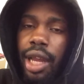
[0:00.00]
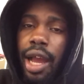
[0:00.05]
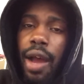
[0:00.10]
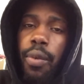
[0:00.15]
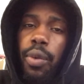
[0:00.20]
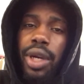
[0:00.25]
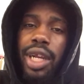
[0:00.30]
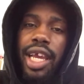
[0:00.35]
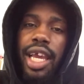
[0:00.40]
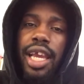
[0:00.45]

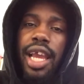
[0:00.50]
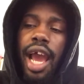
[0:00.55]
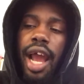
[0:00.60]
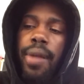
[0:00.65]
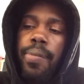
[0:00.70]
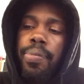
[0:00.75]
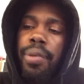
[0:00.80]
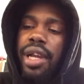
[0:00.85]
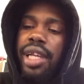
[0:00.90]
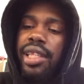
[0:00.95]
want to give you
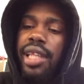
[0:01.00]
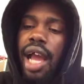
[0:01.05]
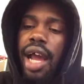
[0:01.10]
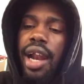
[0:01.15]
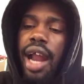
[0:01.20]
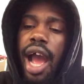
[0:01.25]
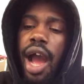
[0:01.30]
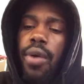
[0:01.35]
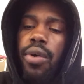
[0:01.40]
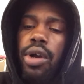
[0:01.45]
a
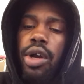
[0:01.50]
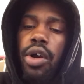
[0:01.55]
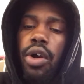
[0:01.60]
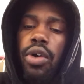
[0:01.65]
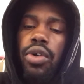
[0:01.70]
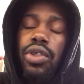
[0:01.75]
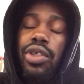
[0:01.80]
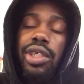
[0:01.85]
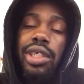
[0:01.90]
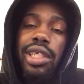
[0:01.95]
breakdown of how it
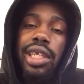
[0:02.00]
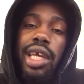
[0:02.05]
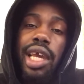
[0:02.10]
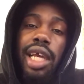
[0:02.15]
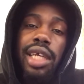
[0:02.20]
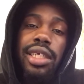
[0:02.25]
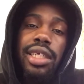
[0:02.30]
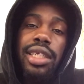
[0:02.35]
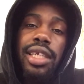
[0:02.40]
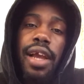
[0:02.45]
goes, just in
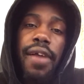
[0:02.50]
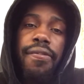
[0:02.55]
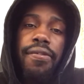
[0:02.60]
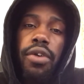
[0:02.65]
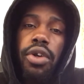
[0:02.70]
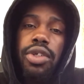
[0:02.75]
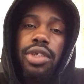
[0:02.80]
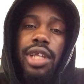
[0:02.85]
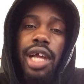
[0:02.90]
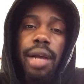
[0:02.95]
case it's your
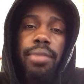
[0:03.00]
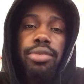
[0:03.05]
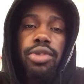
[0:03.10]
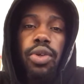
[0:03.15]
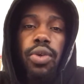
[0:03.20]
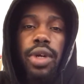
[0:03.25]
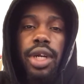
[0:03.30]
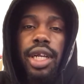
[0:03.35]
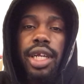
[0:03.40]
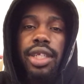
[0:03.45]
first time
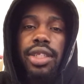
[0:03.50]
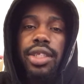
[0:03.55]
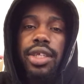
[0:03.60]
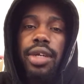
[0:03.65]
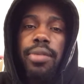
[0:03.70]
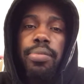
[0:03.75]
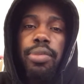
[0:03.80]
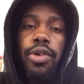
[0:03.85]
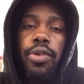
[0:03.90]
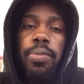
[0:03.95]
tuning in to
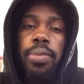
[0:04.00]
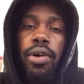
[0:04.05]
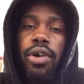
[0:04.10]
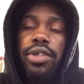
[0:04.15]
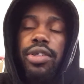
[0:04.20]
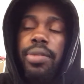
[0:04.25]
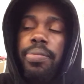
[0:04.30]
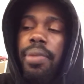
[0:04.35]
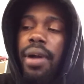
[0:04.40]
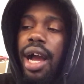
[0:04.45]
the
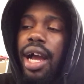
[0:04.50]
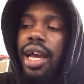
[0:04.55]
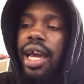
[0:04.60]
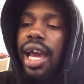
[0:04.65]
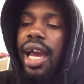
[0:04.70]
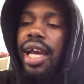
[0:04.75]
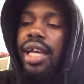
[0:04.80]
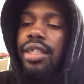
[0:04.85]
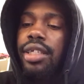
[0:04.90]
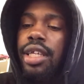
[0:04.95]
BluePoetTree
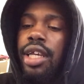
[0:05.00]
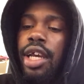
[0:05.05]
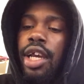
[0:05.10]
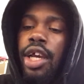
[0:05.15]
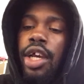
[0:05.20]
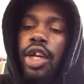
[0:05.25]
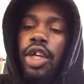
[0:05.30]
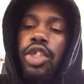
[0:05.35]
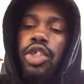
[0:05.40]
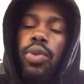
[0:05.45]
podcast.
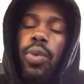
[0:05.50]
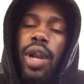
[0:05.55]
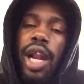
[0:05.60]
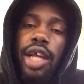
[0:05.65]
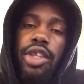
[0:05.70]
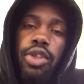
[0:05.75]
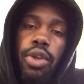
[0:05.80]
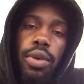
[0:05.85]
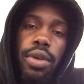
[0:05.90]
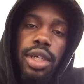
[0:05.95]
So what
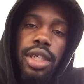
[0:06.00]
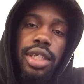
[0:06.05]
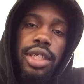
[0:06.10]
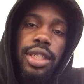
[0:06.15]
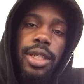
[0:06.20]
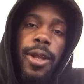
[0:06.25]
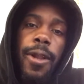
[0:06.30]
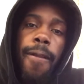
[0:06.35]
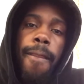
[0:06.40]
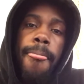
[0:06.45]
I do
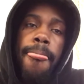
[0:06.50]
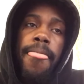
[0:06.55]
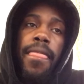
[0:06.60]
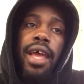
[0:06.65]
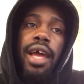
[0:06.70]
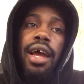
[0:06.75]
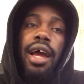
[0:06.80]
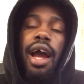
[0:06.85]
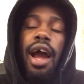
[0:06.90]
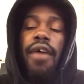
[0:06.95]
is
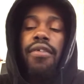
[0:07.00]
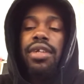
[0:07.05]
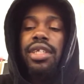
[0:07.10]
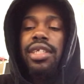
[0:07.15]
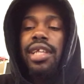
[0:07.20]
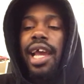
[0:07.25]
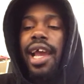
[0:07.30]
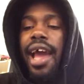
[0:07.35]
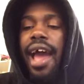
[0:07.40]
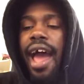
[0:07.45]
I
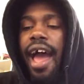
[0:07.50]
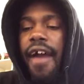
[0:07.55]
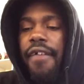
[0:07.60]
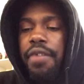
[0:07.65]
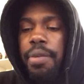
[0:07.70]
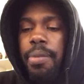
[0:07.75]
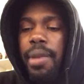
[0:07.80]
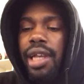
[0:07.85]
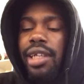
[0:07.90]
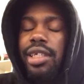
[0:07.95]
recite an
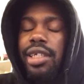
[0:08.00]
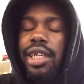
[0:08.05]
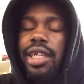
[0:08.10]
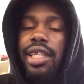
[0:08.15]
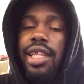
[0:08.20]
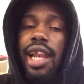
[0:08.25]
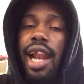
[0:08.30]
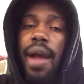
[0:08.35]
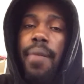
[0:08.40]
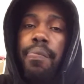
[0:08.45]
affirmation
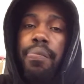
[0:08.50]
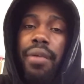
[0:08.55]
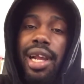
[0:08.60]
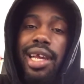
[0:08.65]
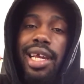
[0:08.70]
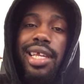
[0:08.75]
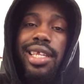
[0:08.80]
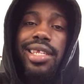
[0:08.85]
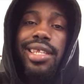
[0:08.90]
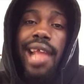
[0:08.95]
and then I
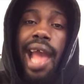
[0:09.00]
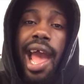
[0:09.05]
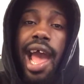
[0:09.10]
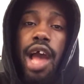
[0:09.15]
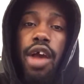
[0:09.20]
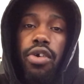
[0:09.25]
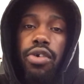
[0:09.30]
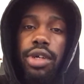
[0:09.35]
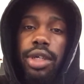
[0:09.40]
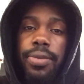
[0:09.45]
break it
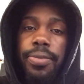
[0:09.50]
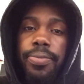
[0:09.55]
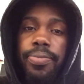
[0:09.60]
down.